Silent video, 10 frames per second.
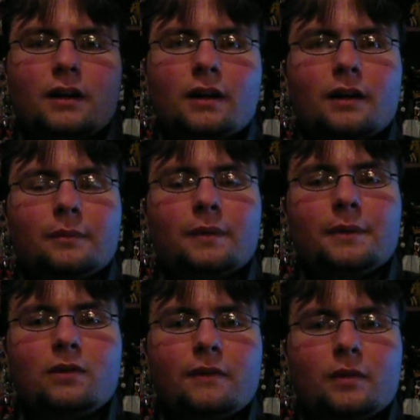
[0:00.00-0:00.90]
Let
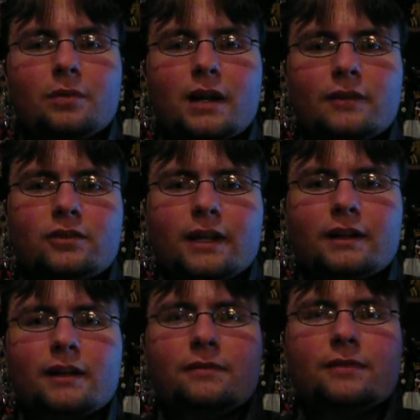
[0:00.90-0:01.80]
me go over the plot of Dragon
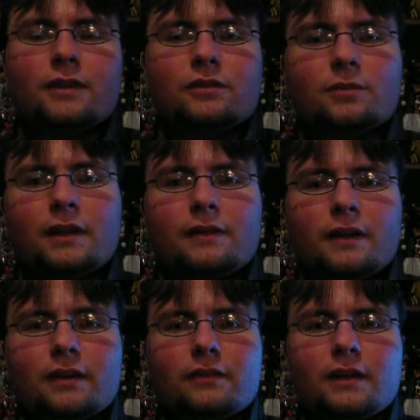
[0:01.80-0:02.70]
Knight first, what I
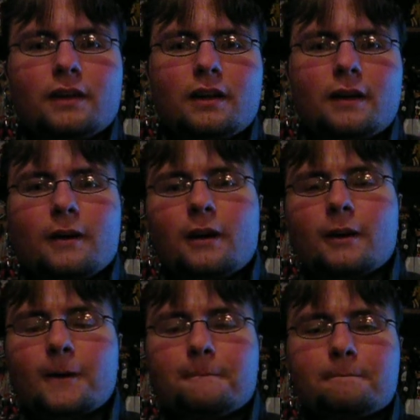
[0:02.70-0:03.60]
thought of it.
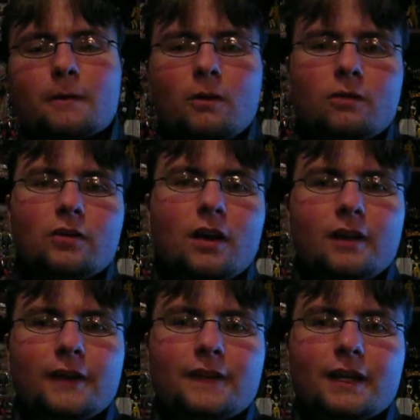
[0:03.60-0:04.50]

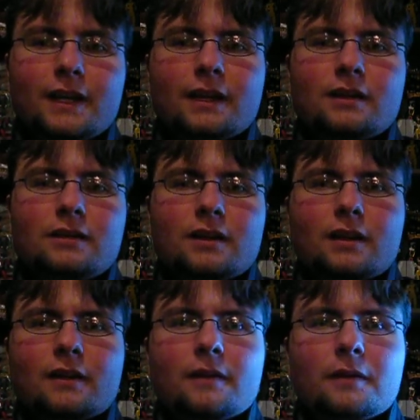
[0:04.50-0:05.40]
Overall, in the end,
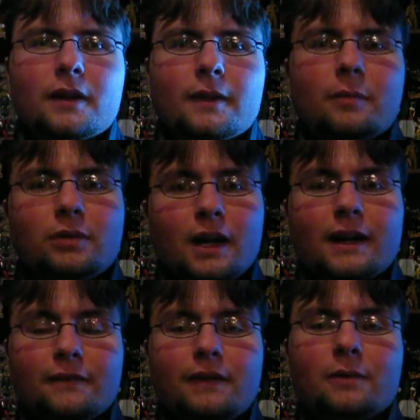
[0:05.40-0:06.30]
the plot
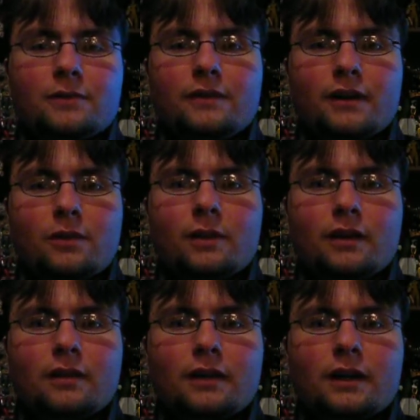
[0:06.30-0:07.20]
I felt was very
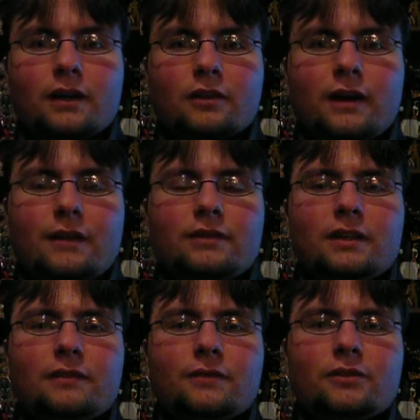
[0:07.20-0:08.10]
well
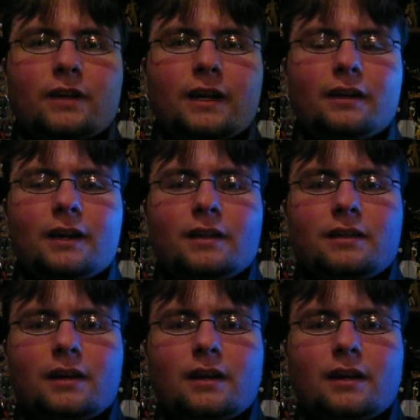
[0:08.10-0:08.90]
crafted for Dragon Knight.